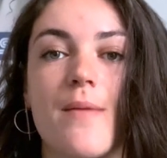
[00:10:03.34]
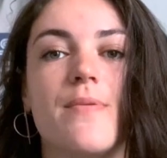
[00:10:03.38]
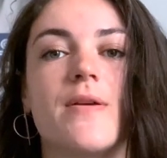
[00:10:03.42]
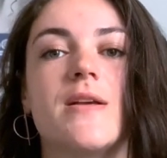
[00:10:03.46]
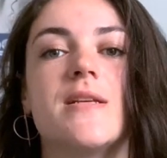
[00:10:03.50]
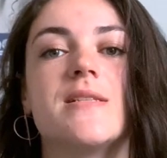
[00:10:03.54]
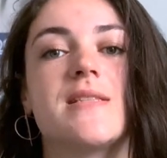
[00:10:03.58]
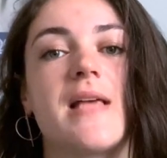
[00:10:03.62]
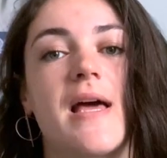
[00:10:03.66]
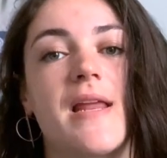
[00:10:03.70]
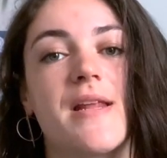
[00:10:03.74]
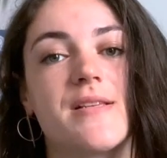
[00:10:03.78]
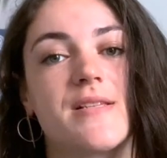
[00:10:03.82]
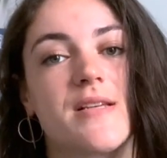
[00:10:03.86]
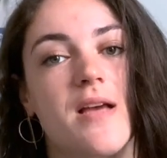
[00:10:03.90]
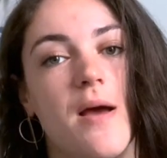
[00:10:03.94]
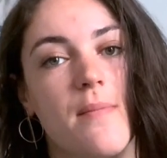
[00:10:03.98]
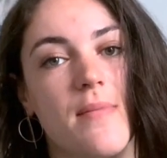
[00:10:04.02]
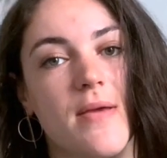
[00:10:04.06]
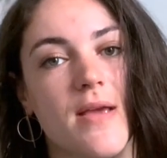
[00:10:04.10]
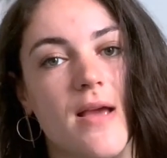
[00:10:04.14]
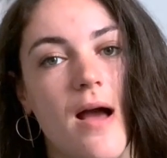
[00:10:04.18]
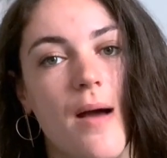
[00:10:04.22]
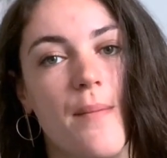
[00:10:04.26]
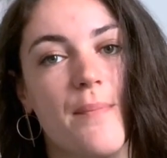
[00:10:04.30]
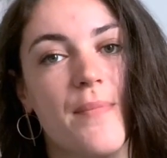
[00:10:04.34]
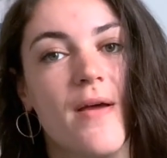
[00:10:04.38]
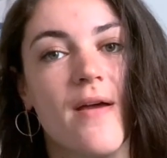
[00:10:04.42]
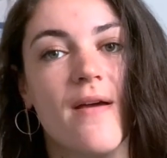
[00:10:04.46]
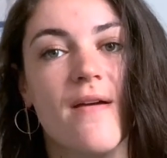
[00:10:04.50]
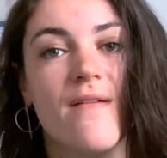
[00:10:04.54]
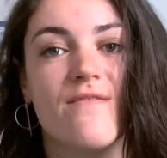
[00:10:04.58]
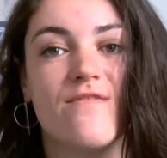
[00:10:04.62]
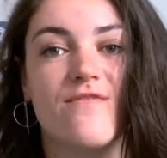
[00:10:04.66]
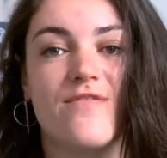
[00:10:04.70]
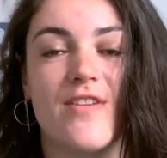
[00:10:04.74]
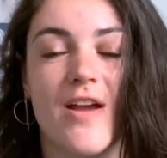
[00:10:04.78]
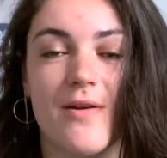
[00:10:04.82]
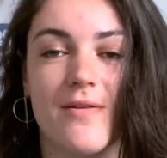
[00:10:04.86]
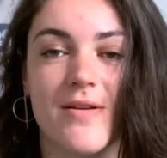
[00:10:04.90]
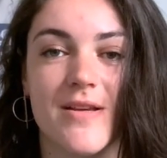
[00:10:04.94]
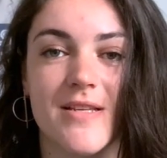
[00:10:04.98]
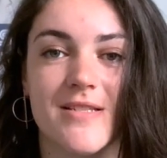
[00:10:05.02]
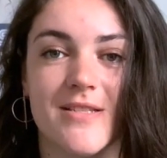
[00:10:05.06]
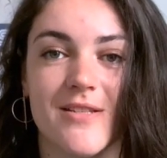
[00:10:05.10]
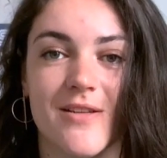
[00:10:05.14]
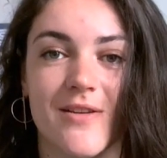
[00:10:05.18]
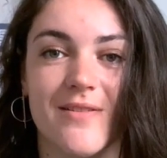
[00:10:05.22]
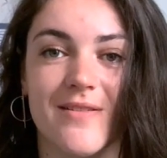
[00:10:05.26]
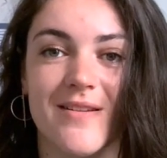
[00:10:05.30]
because that is coming up very
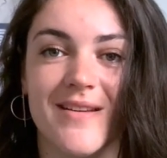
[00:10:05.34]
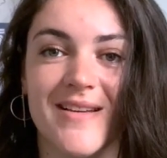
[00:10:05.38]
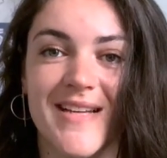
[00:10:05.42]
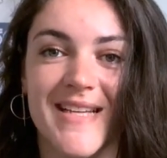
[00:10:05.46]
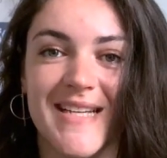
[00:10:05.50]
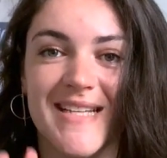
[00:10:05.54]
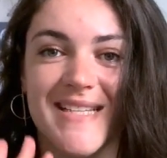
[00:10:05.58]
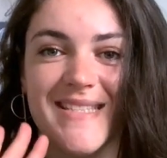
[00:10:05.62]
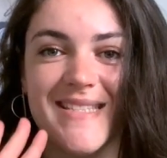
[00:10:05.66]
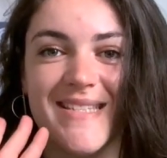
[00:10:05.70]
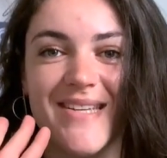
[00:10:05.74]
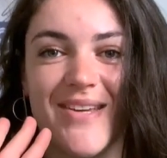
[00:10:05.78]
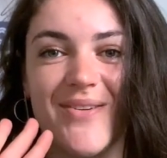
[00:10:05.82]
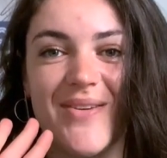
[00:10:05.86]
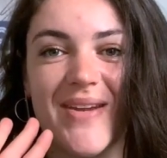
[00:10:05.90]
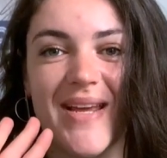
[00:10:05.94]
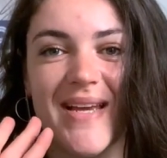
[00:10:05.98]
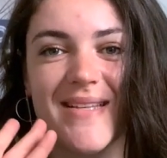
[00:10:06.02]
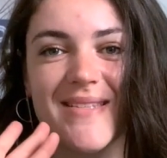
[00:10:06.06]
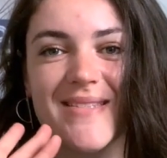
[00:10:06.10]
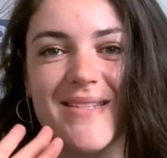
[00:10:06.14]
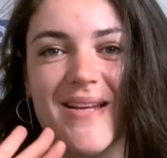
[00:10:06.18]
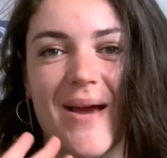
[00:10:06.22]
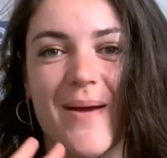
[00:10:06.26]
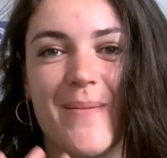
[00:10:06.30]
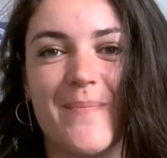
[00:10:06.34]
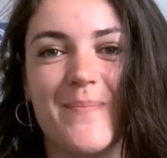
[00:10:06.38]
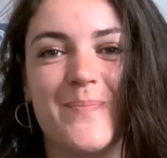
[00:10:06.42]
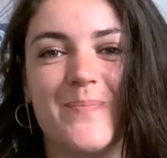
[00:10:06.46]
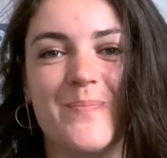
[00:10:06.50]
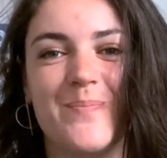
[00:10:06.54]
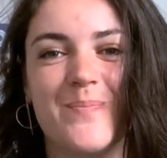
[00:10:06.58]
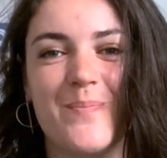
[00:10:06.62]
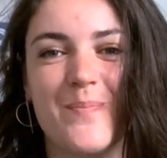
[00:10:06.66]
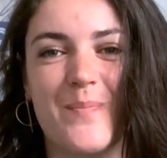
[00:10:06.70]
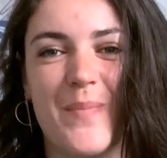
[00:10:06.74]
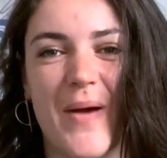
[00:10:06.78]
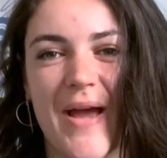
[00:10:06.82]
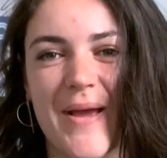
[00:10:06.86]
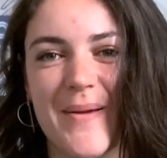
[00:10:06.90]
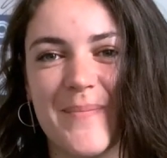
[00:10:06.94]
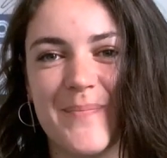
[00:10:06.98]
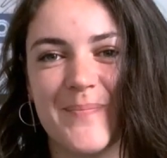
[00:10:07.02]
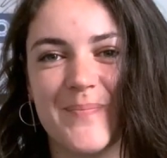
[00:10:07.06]
soon. See you next time. Bye.